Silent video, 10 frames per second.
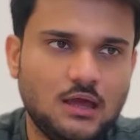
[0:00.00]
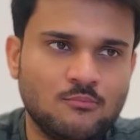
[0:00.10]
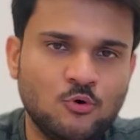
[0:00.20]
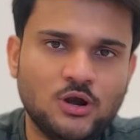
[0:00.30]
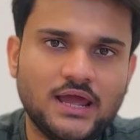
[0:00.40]

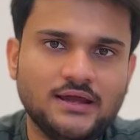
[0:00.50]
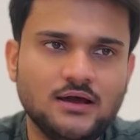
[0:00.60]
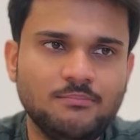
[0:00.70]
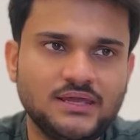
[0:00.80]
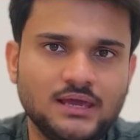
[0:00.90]
more like
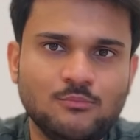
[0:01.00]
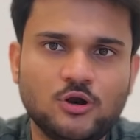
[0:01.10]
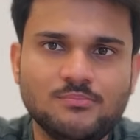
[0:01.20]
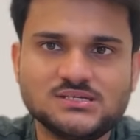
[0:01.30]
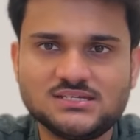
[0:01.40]
a PM
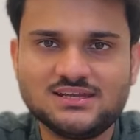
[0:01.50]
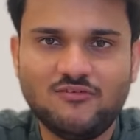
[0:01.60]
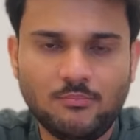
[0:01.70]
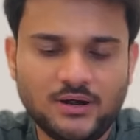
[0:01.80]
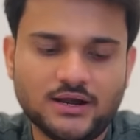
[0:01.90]
or a business
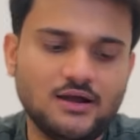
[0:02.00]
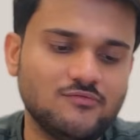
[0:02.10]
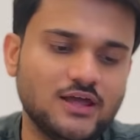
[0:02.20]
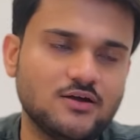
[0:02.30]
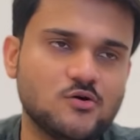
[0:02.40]
development kind
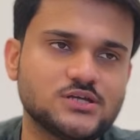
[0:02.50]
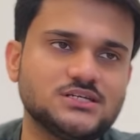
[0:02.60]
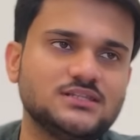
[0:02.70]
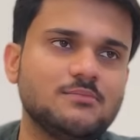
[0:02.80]
of like a question.